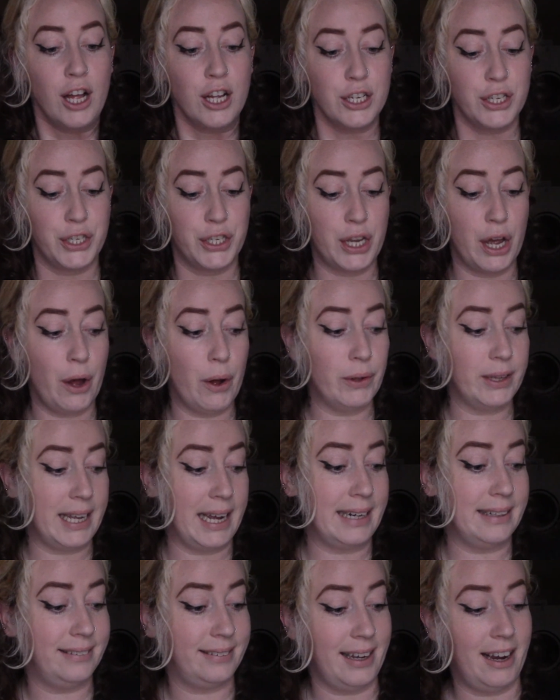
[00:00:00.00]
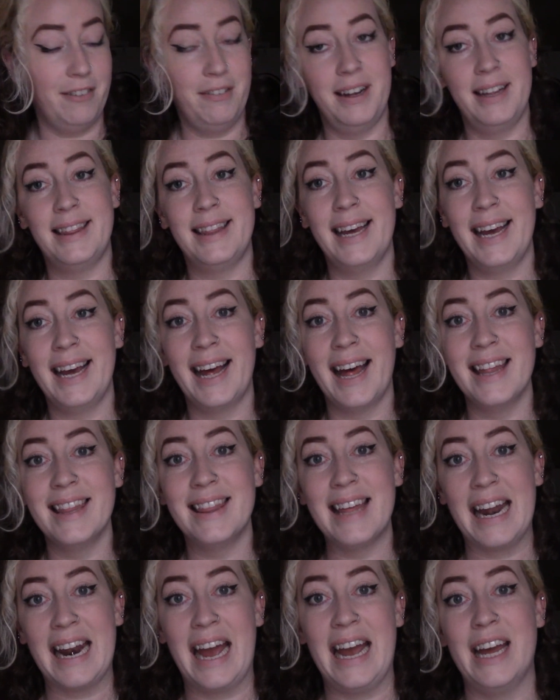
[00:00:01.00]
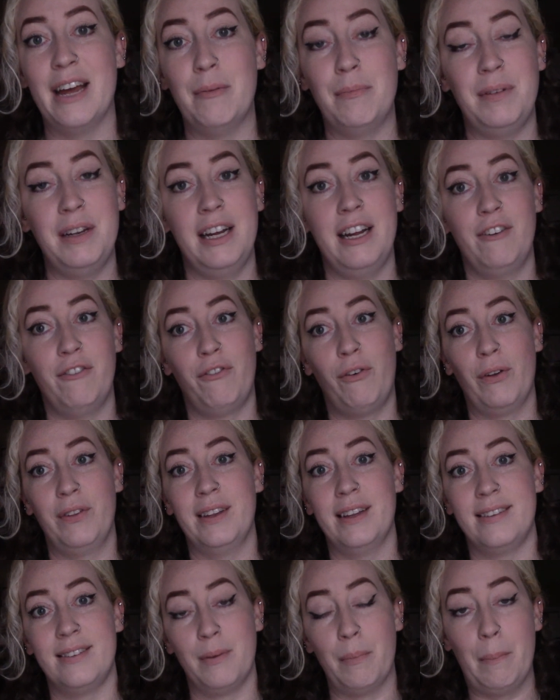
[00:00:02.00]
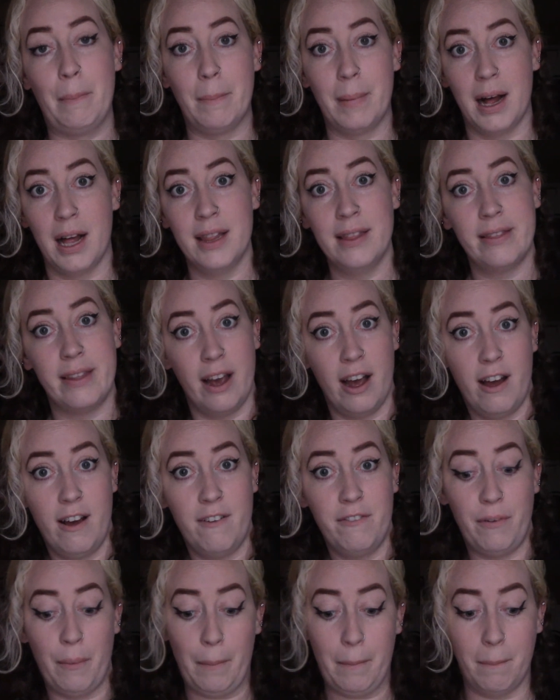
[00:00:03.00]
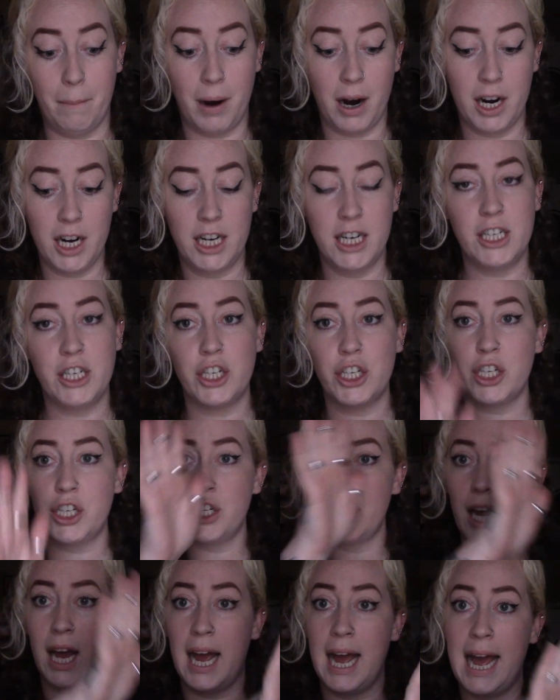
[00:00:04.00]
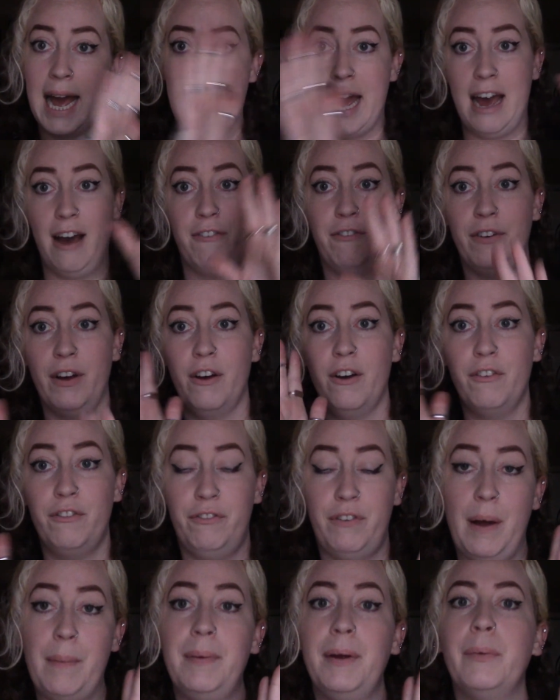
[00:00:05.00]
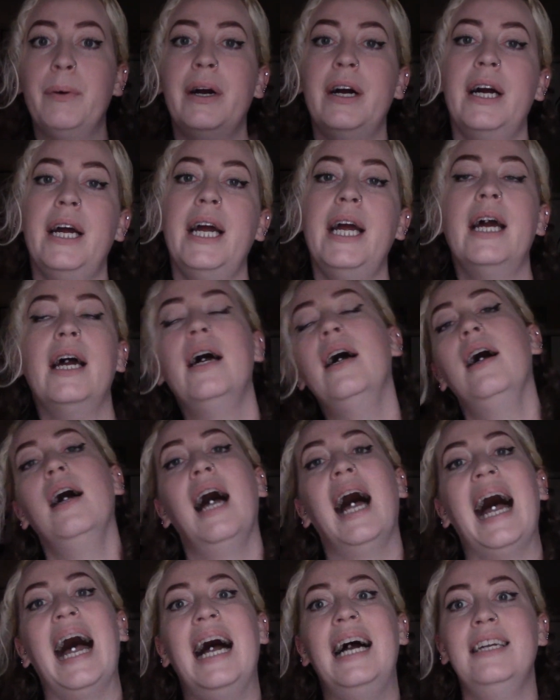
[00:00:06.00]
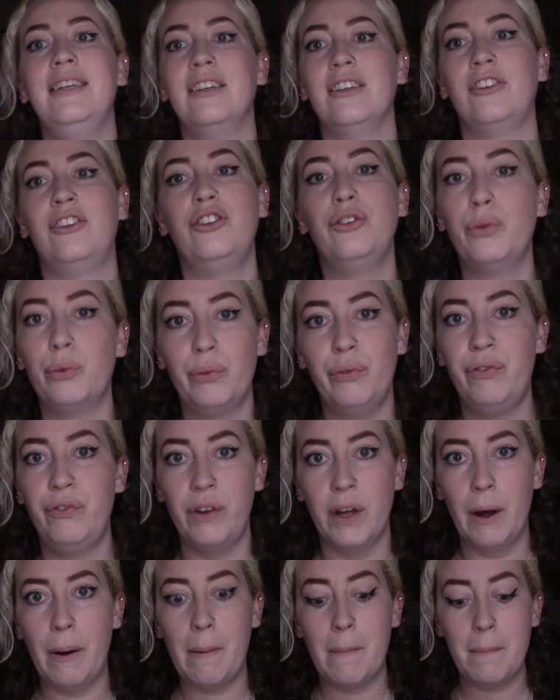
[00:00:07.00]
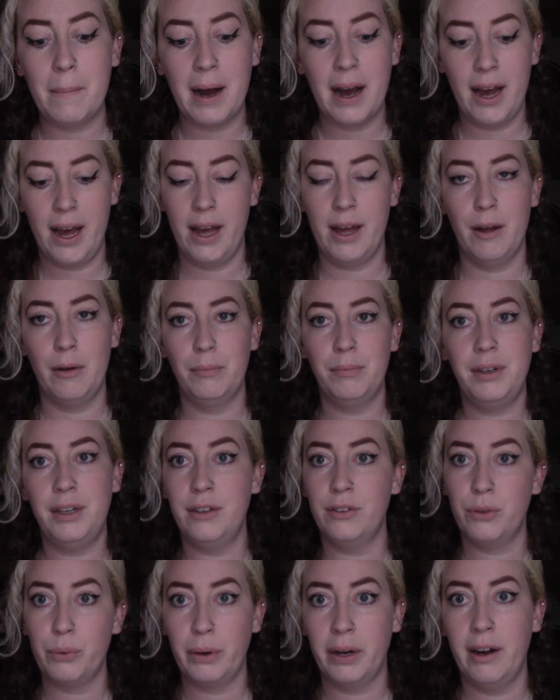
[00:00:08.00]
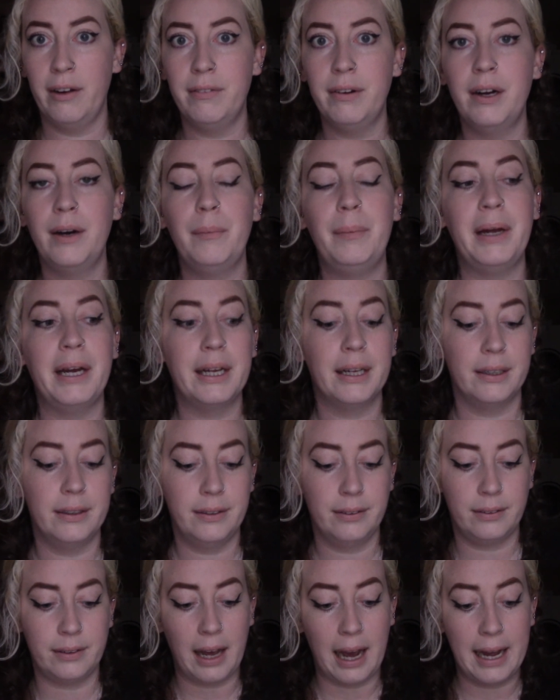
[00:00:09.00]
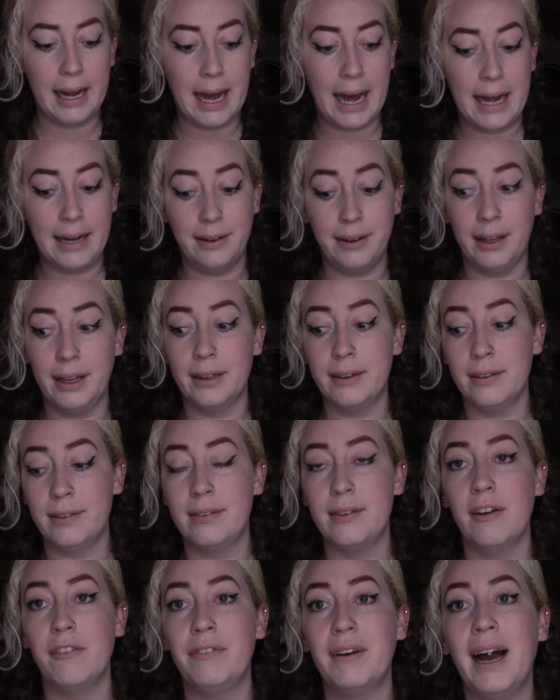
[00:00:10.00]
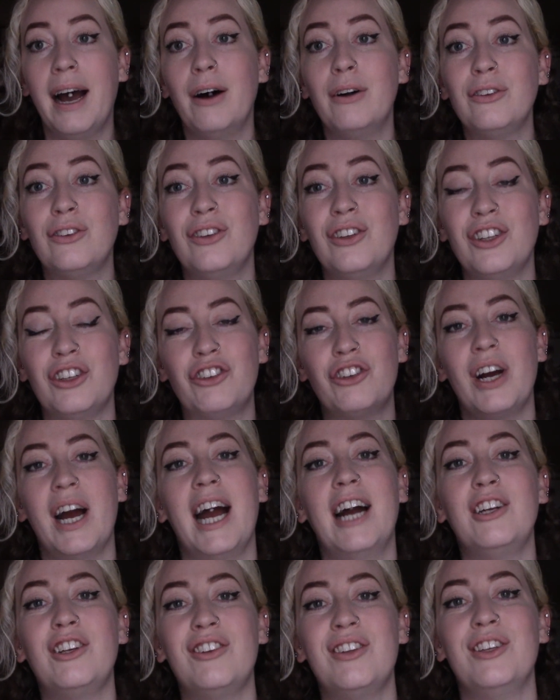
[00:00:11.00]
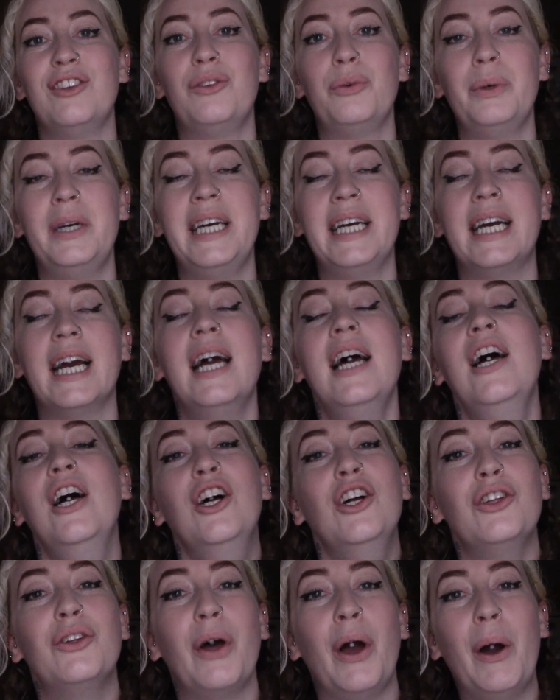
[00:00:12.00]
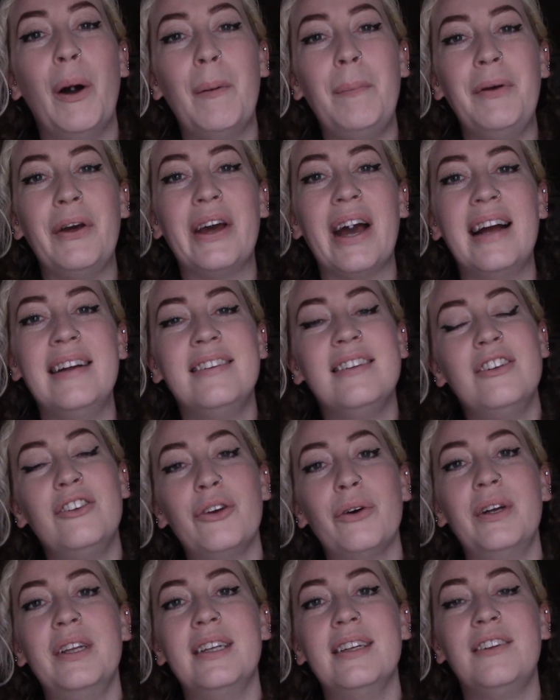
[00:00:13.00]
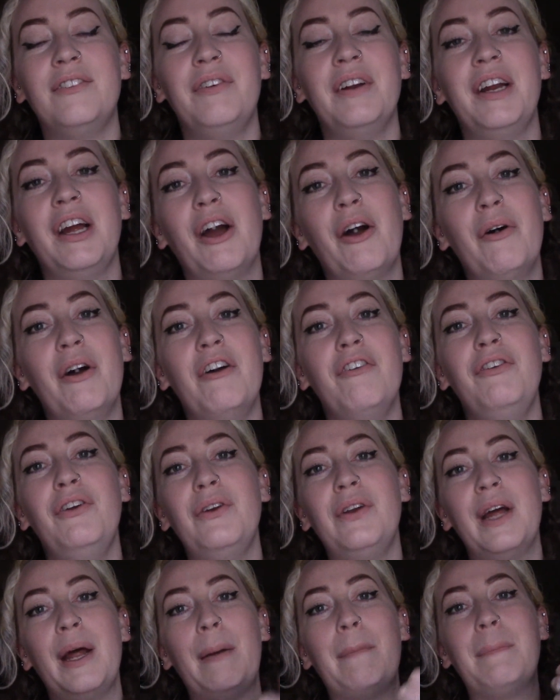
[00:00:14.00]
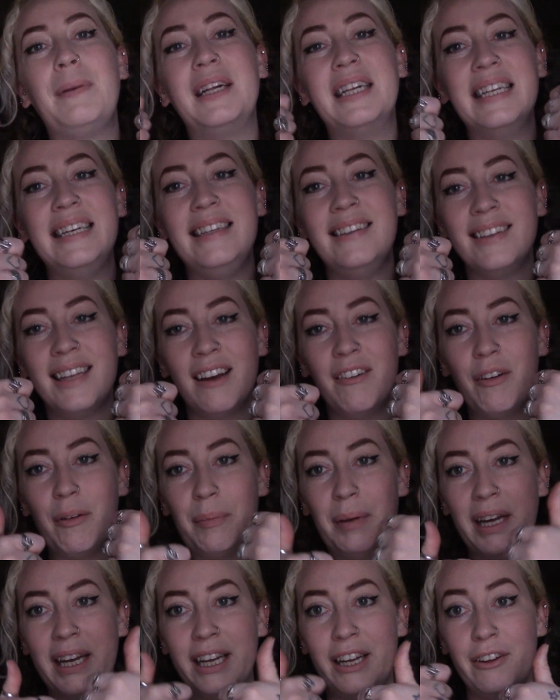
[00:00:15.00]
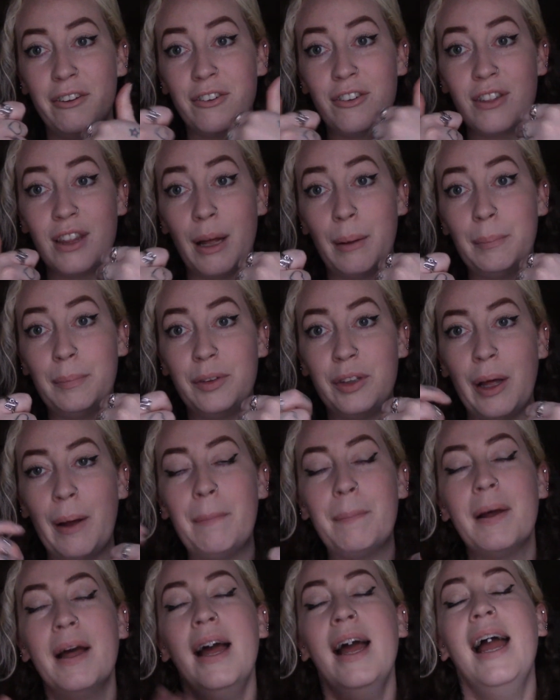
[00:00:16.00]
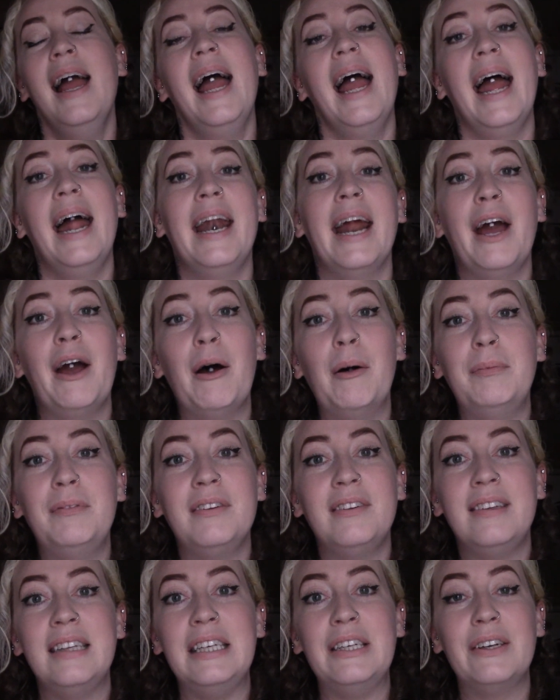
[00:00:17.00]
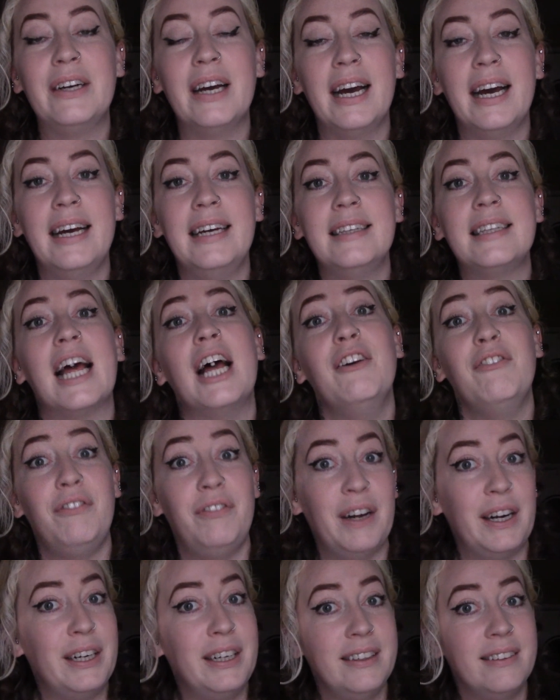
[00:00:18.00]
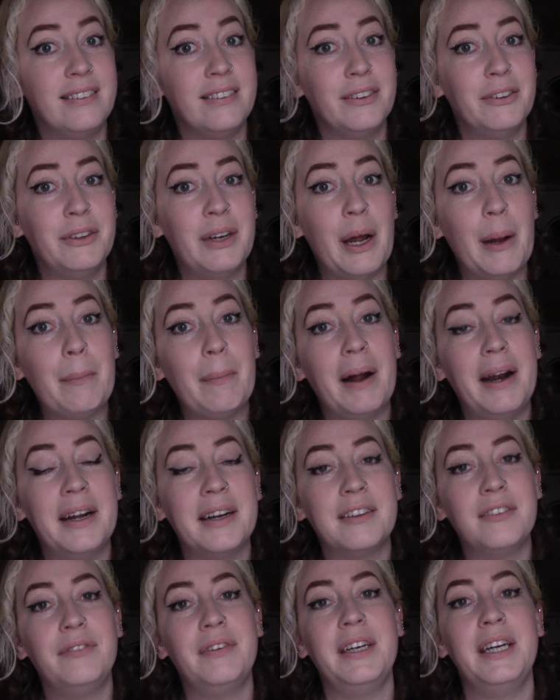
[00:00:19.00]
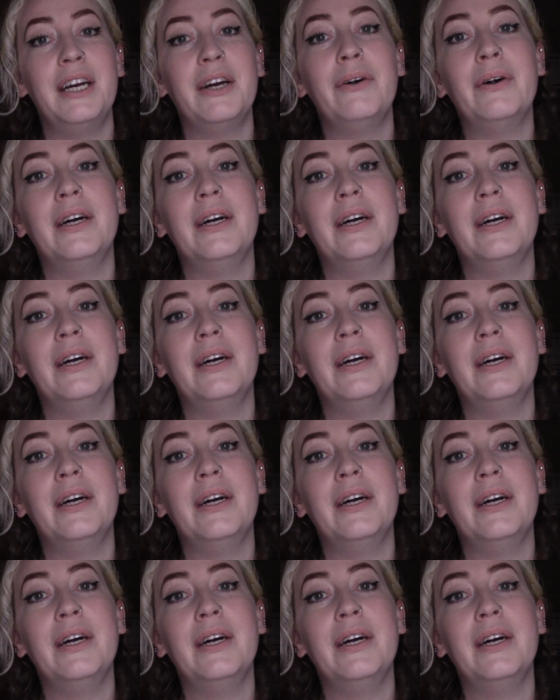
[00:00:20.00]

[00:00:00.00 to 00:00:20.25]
So that is everything that I emptied for this month of March, half of February. I just film my empties whenever because I had to get the stuff out to the trash this week. So I hope you guys enjoyed this video. If you did, please give it a big huge thumbs up. And I hope to see you guys very soon in my next video.